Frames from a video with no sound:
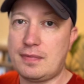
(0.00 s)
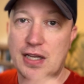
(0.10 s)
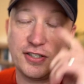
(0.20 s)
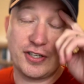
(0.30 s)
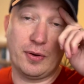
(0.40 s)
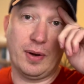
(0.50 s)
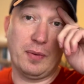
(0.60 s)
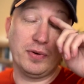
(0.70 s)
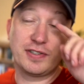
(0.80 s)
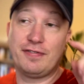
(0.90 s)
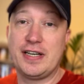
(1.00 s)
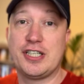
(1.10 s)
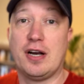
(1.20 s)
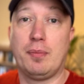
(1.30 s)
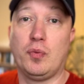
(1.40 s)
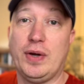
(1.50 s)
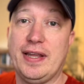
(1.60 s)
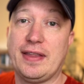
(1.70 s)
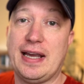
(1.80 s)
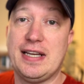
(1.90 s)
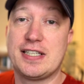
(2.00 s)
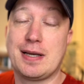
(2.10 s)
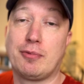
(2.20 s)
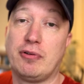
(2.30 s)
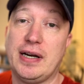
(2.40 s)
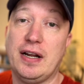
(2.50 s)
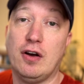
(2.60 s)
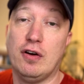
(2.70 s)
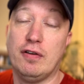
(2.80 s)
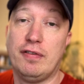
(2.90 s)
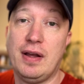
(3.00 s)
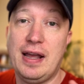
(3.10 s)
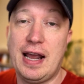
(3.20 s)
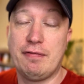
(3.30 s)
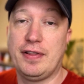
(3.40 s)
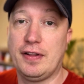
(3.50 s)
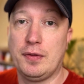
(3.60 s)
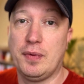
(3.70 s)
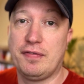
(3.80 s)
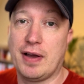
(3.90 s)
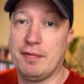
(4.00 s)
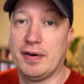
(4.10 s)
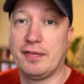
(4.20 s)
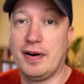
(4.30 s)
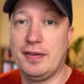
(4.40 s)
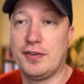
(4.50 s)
So I want to finish up with a summary of everything that we've covered, right?